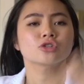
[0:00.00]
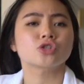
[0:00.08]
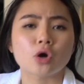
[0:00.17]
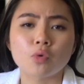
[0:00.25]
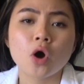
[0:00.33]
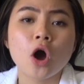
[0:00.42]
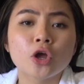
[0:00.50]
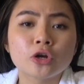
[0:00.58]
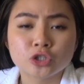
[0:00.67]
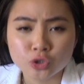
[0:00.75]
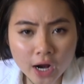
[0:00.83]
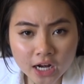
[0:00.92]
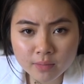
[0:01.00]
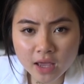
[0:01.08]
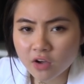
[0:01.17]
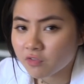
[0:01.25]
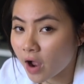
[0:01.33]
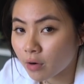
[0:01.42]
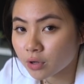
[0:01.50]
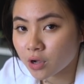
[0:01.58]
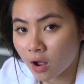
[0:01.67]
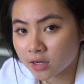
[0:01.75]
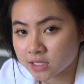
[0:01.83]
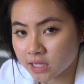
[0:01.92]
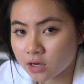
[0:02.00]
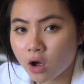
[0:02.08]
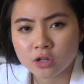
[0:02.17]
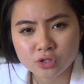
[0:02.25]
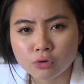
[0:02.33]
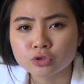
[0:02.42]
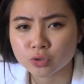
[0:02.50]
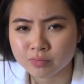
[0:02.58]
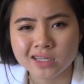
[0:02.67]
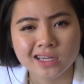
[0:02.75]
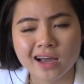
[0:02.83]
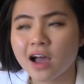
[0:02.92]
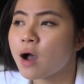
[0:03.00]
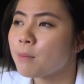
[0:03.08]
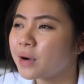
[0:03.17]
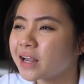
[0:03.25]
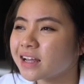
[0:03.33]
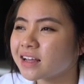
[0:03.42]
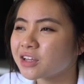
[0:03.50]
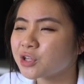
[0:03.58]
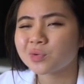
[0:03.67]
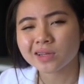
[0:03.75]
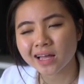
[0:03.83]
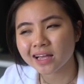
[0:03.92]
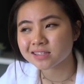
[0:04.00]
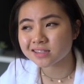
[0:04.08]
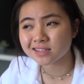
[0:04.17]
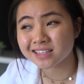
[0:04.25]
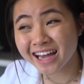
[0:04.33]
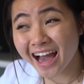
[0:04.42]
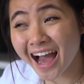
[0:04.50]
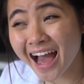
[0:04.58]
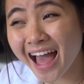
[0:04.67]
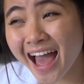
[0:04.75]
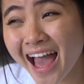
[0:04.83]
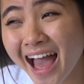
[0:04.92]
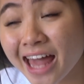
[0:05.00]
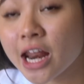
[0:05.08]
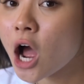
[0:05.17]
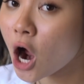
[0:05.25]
So you're trying to make viral content on social media, but you realize it's kind of